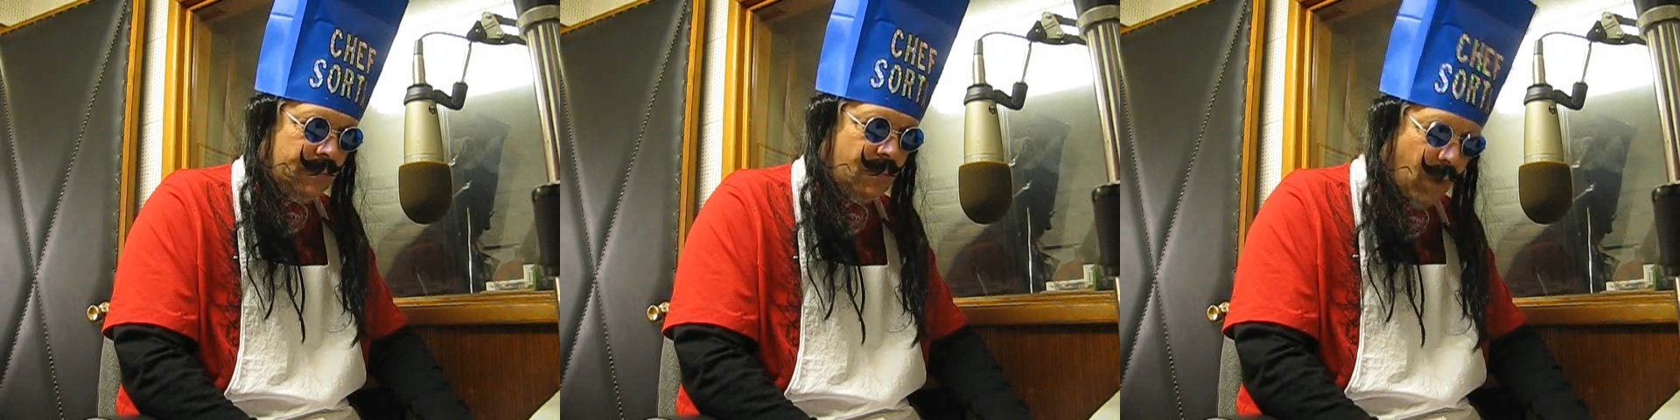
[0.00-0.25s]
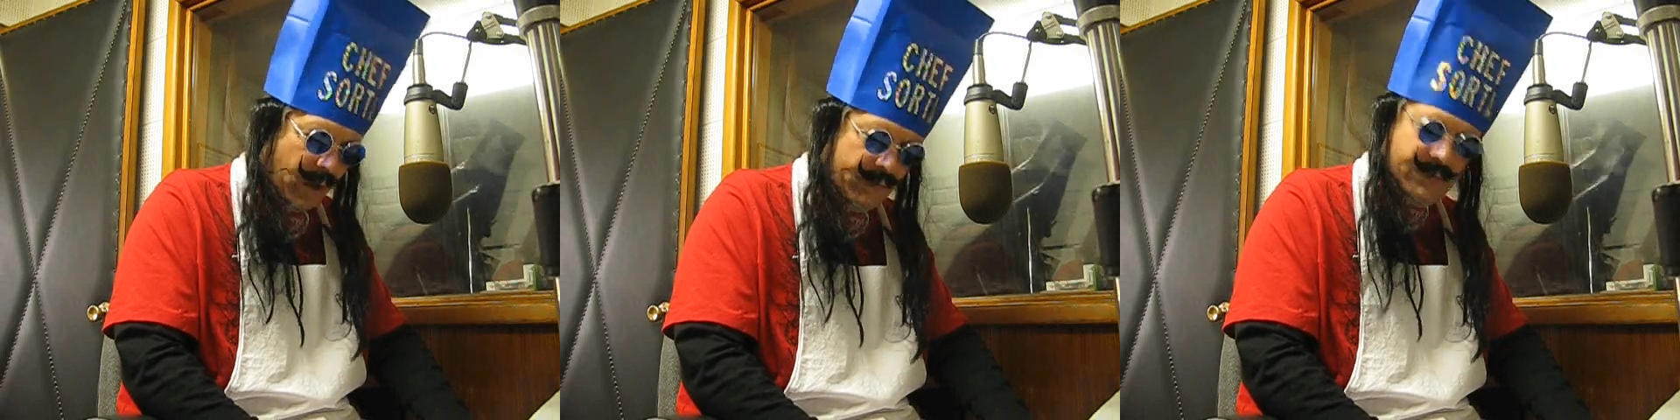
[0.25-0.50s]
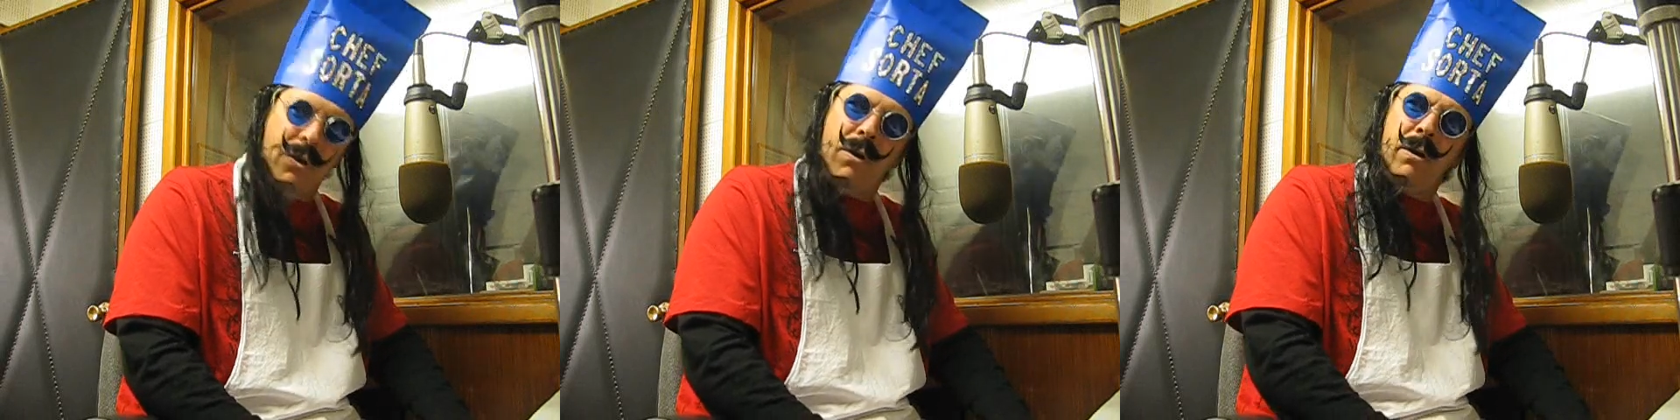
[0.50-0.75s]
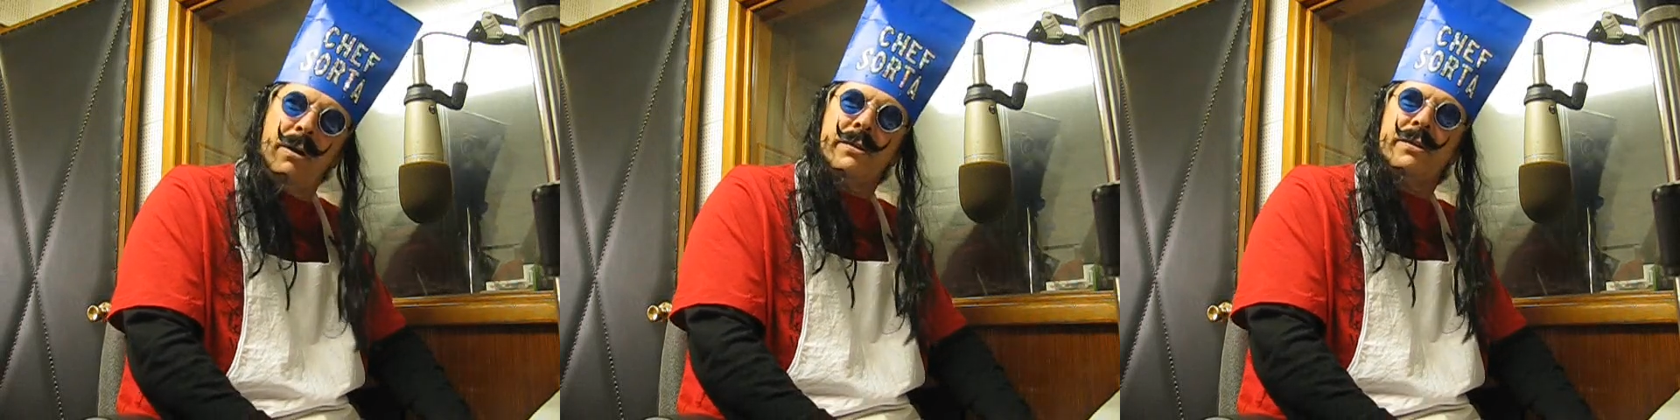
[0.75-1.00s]
Well, of
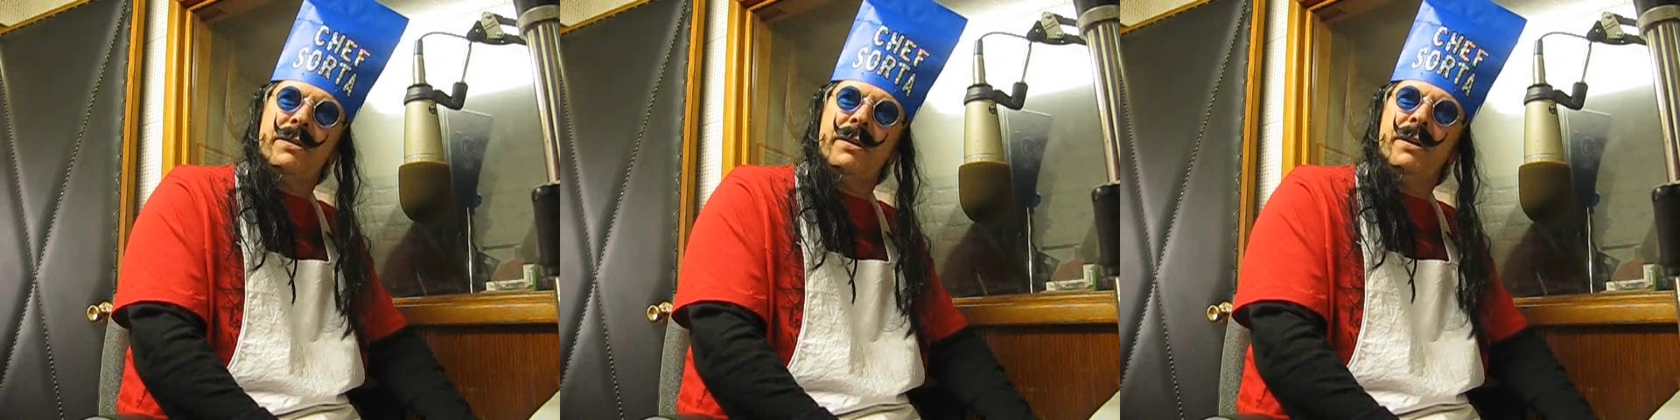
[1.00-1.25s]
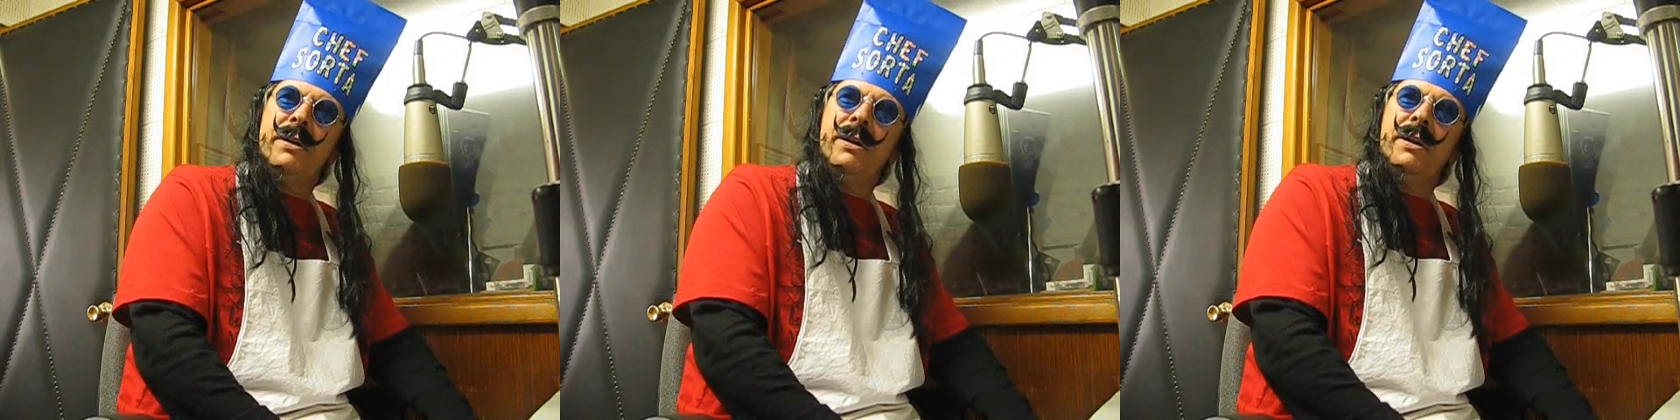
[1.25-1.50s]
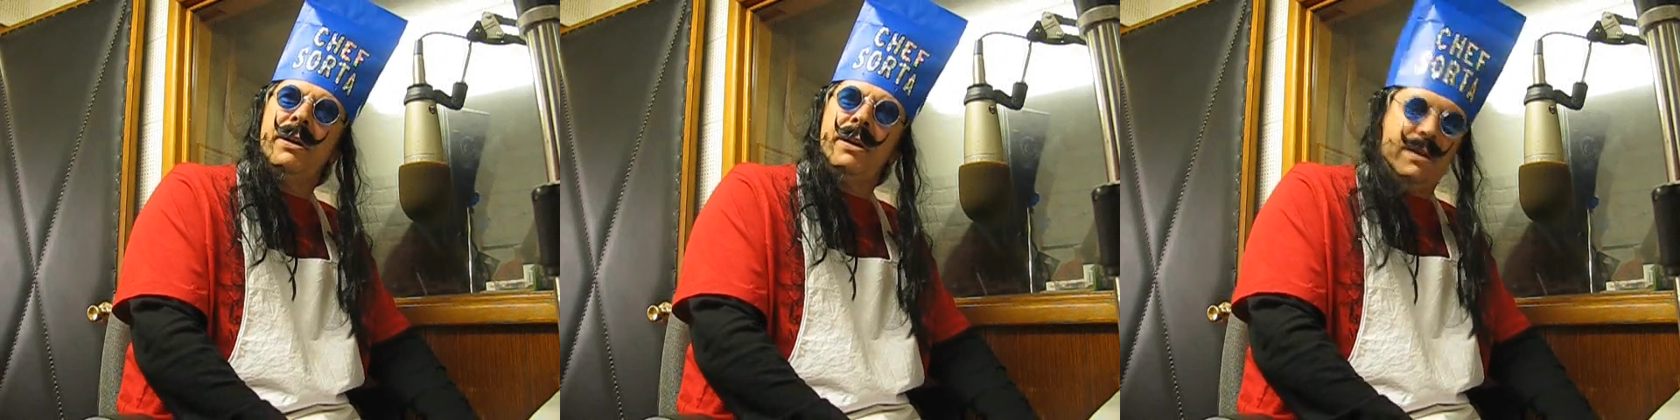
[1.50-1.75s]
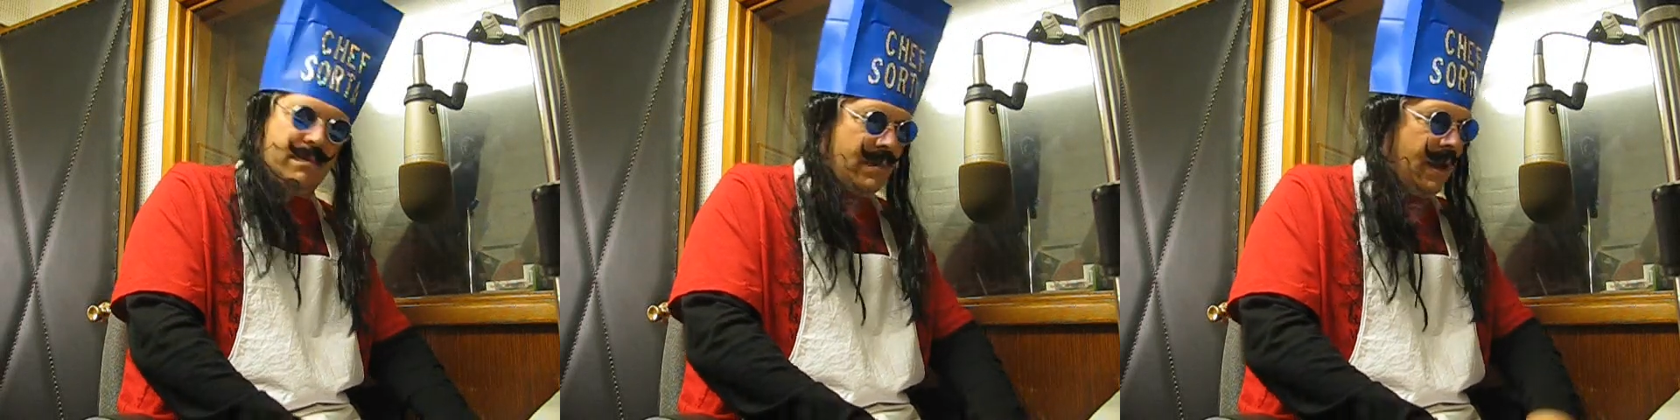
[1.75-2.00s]
course,
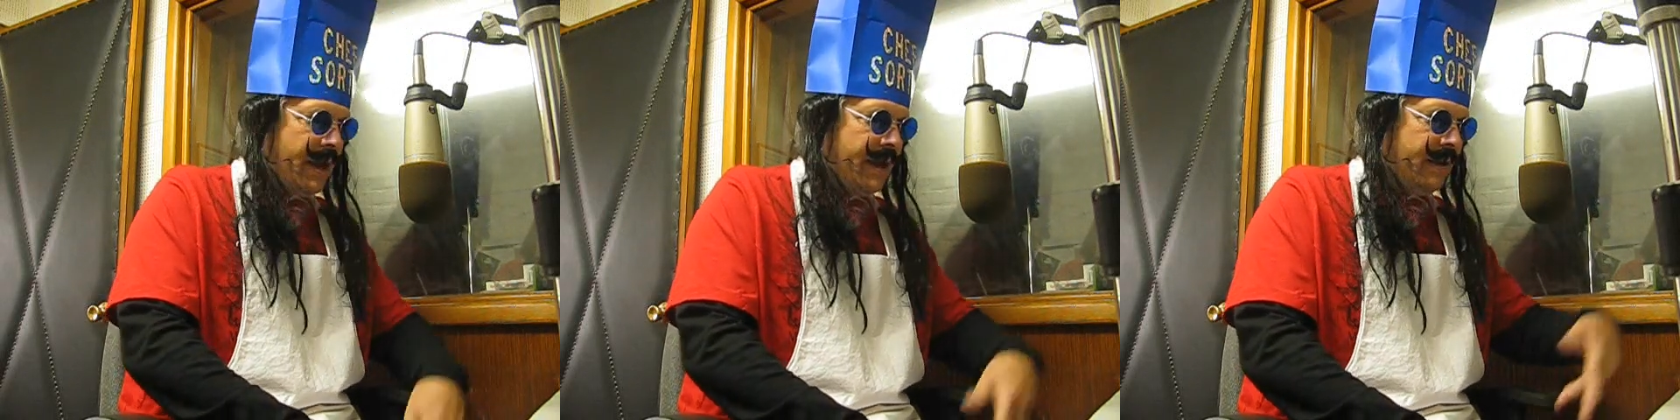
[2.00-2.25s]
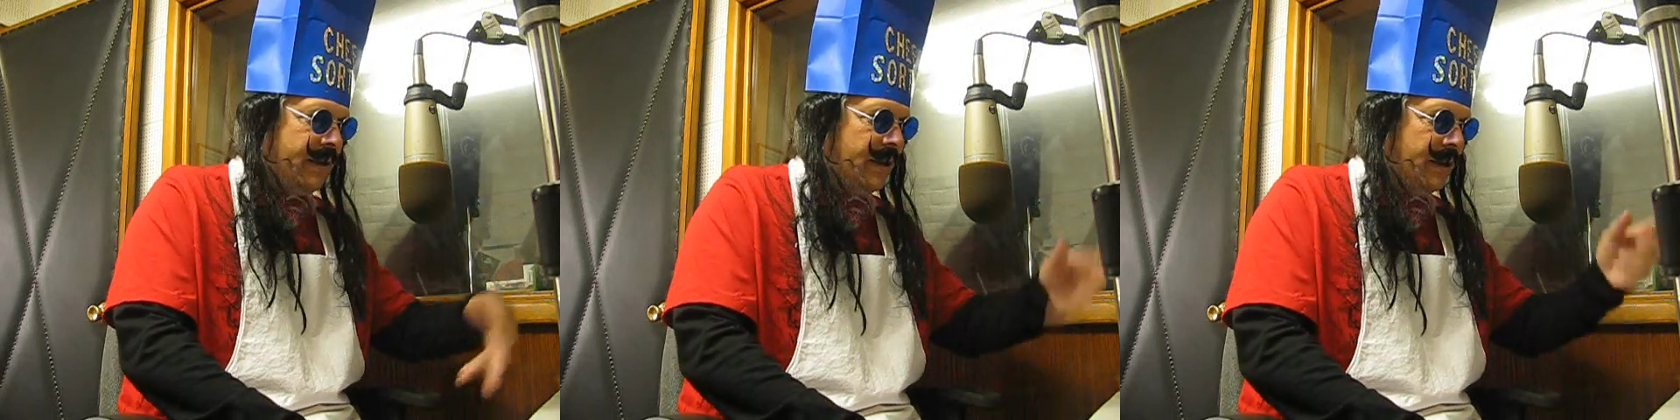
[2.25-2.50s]
my